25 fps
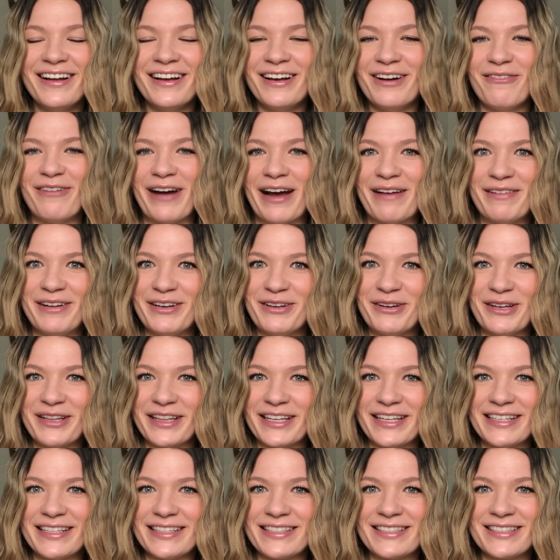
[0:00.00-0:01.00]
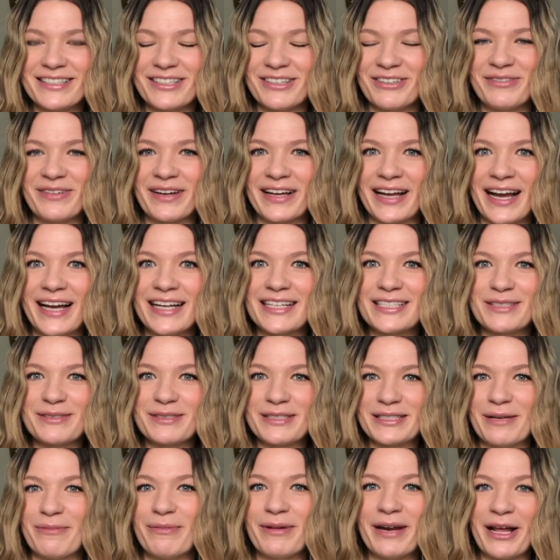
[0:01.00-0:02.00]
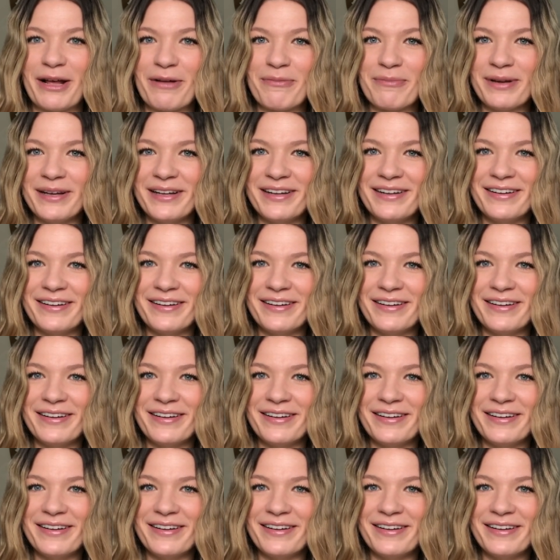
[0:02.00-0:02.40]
Why am I doing this? Oh my gosh, someone help.